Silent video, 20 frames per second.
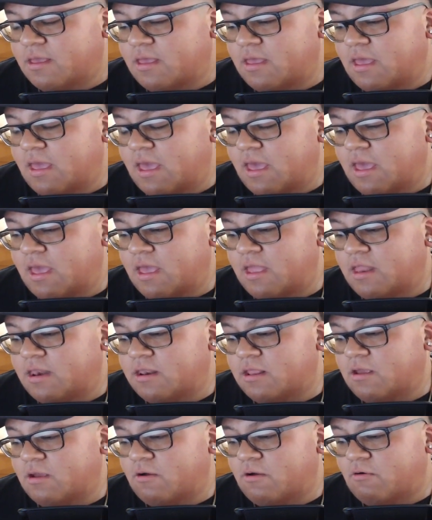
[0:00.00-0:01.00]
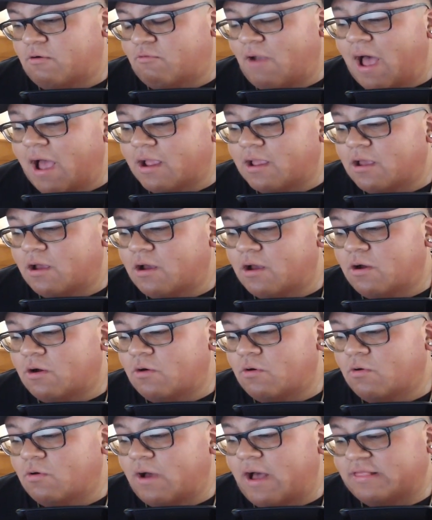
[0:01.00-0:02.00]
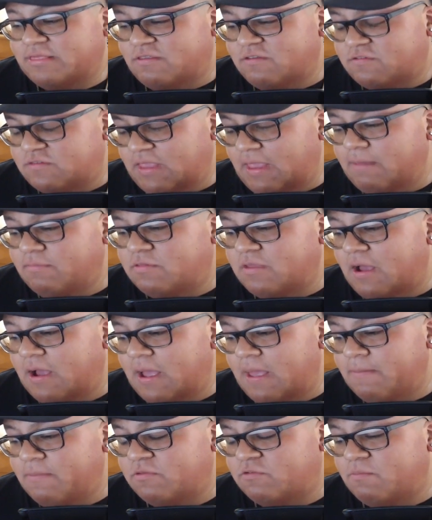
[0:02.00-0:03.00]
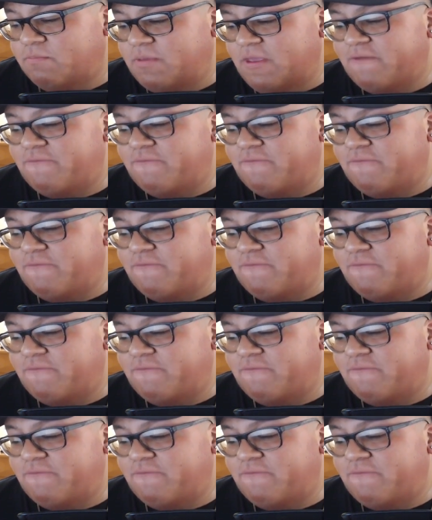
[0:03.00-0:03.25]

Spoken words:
And Rocko, at the same time, is a big